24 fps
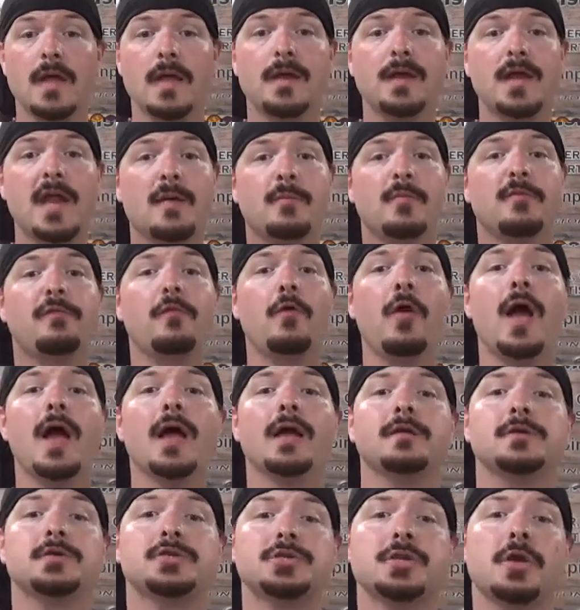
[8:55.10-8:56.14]
Now before I
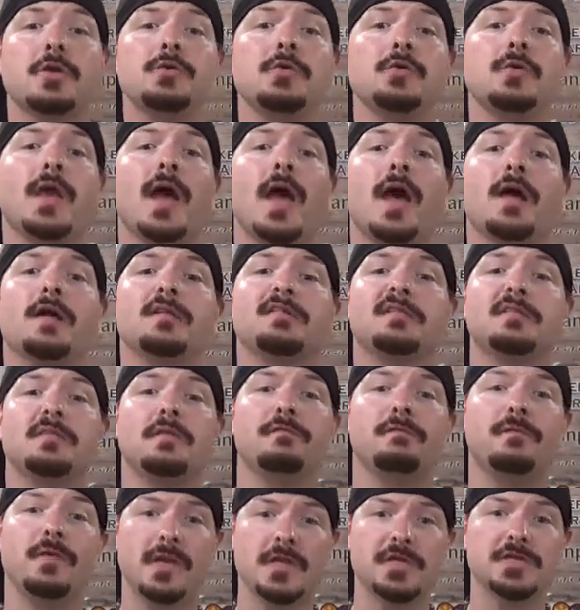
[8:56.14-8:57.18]
show you guys the
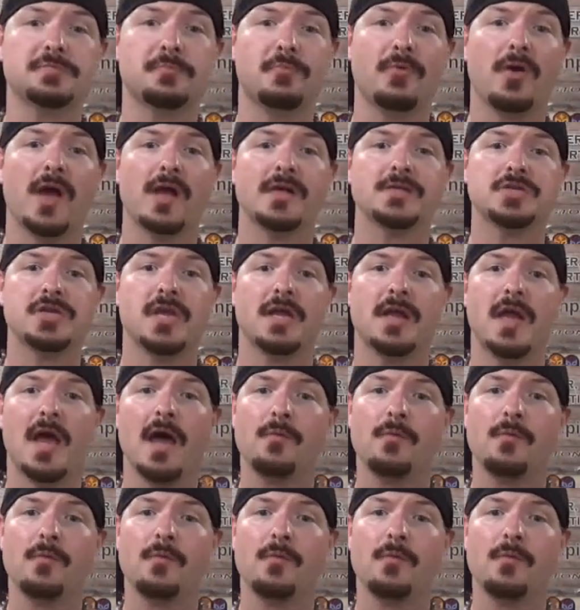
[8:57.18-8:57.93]
finished project,